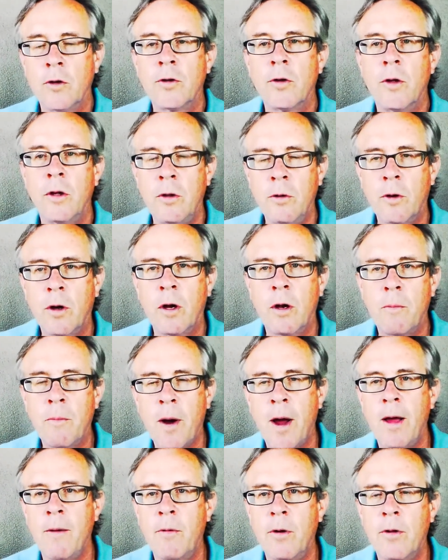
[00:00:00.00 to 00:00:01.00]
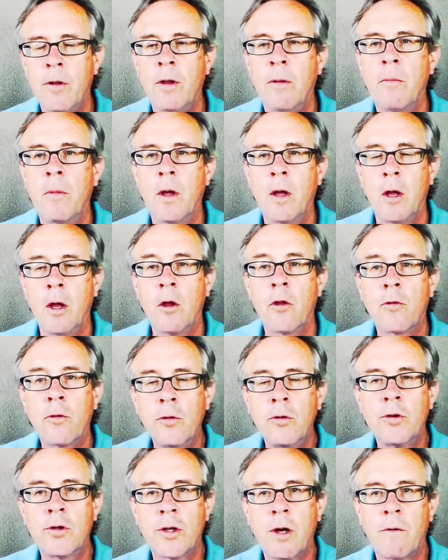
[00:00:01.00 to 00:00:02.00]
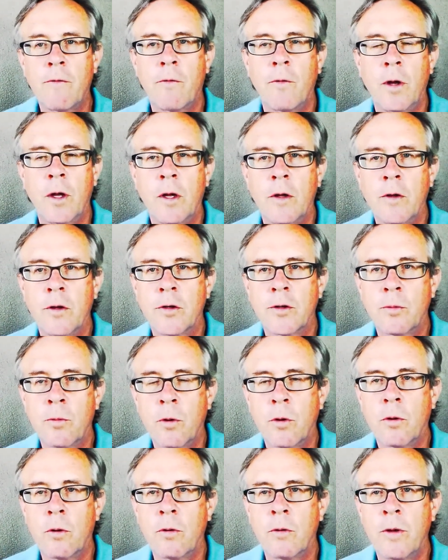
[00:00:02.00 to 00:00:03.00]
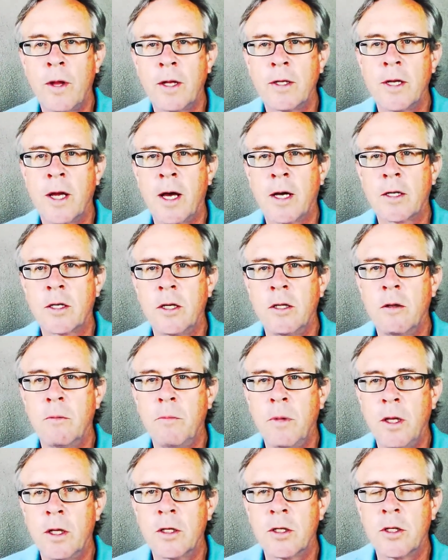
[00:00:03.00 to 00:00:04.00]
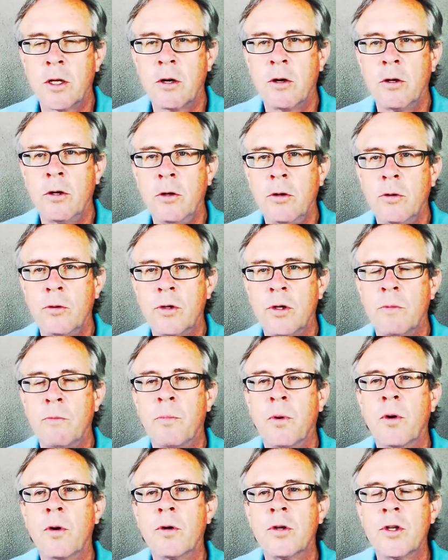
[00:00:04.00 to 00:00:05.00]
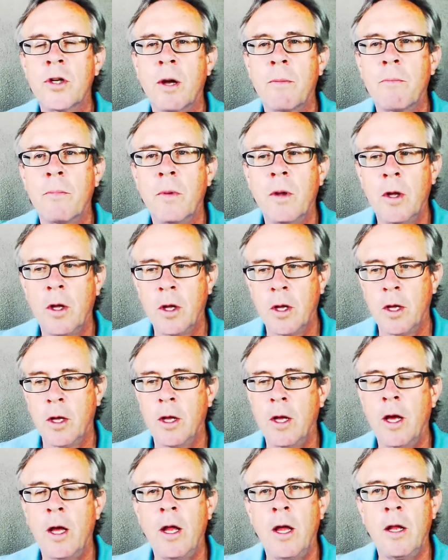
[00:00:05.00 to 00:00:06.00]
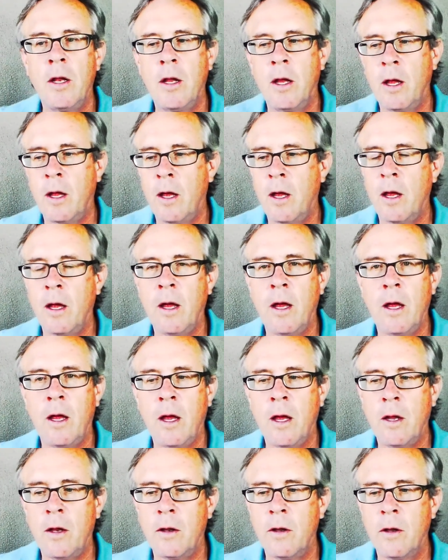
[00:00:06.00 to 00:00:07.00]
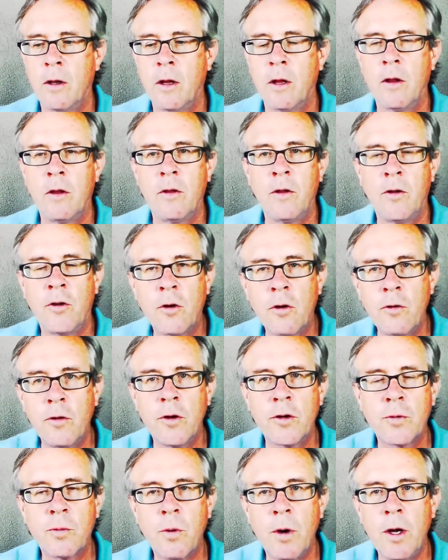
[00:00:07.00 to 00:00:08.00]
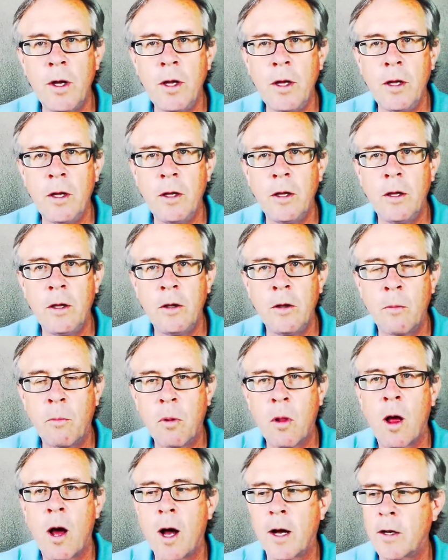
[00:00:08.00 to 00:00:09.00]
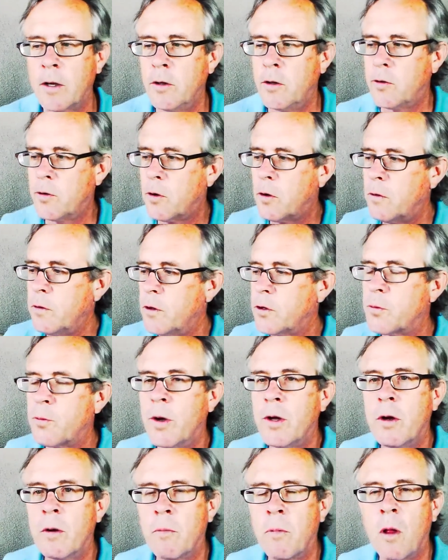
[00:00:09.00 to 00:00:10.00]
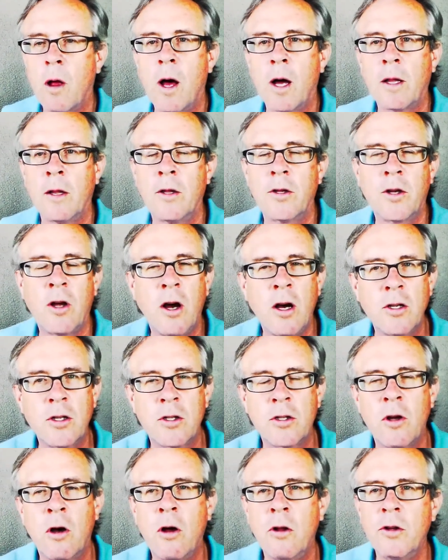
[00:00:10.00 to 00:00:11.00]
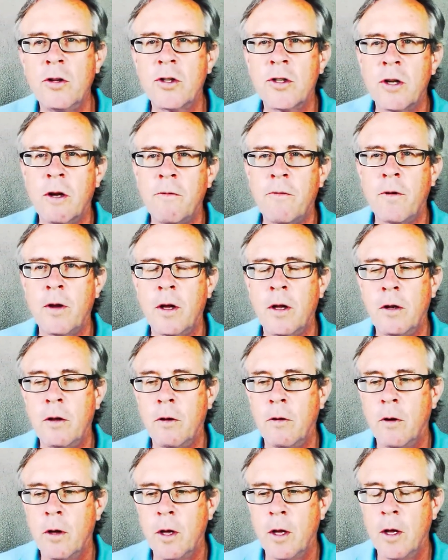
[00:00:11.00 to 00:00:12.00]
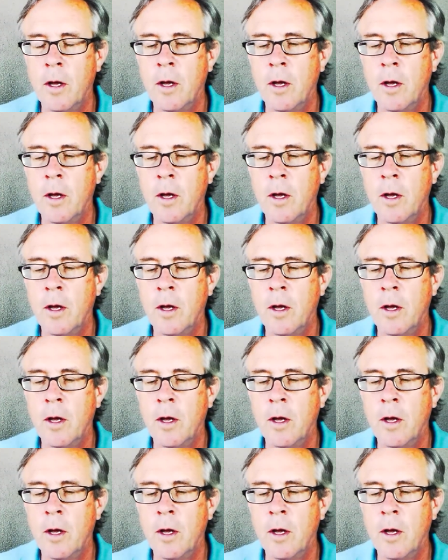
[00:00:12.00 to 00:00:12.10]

so that you can abide with him through suffering in this world. That's actually the means that are used. It burns up. And, and, and, and you turn this way, you're blocked. You turn this way, you're blocked. And it causes all this suffering in you.